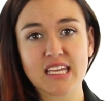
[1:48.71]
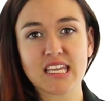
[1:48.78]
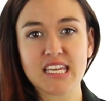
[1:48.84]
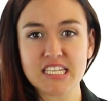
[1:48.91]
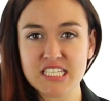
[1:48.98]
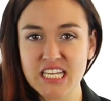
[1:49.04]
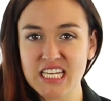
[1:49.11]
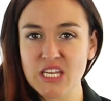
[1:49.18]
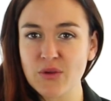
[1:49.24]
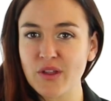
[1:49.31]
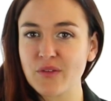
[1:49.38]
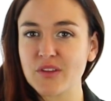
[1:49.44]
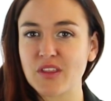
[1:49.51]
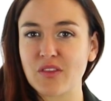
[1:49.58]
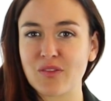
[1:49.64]

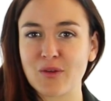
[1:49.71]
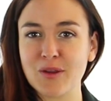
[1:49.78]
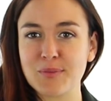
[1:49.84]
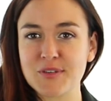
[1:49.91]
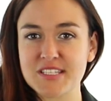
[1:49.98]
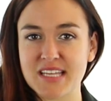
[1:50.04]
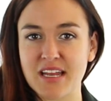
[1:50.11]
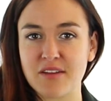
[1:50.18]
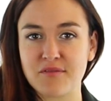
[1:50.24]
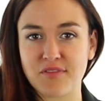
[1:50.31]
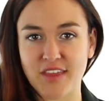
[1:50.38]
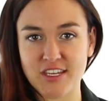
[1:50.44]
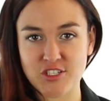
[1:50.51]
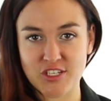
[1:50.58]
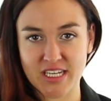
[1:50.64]
Continuing with the 3%
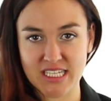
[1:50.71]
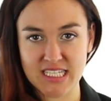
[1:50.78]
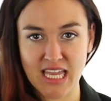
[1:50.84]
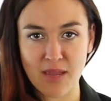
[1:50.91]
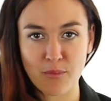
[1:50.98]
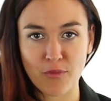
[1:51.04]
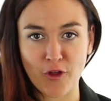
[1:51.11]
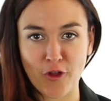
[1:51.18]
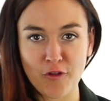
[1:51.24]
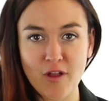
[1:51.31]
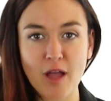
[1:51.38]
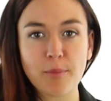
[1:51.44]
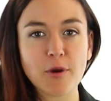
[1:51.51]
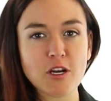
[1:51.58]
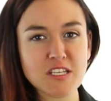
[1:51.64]
inflation example,
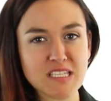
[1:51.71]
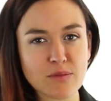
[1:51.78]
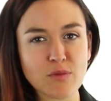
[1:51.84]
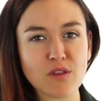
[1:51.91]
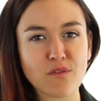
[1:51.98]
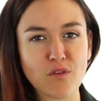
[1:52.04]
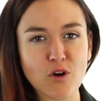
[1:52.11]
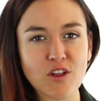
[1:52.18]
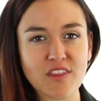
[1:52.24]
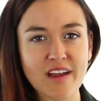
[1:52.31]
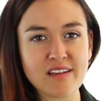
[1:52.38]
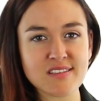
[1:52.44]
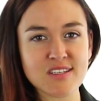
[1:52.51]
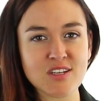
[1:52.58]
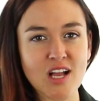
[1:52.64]
a person with
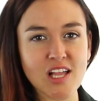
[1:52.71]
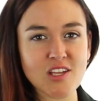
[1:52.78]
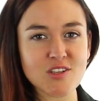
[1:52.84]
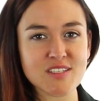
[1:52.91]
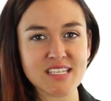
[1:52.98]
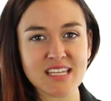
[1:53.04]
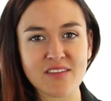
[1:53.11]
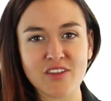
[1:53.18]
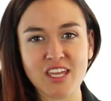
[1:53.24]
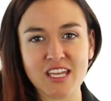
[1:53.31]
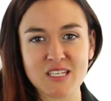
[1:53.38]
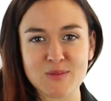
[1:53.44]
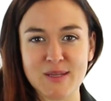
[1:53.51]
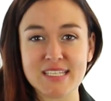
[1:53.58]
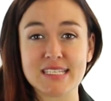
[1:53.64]
$4,000 in living
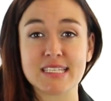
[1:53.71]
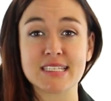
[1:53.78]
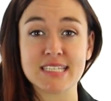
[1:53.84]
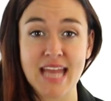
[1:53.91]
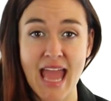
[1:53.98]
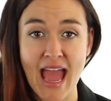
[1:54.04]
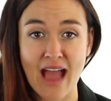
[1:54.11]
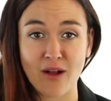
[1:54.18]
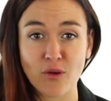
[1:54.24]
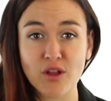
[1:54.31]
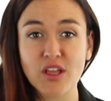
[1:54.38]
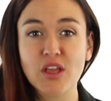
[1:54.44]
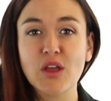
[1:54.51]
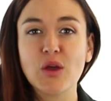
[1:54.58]
expenses now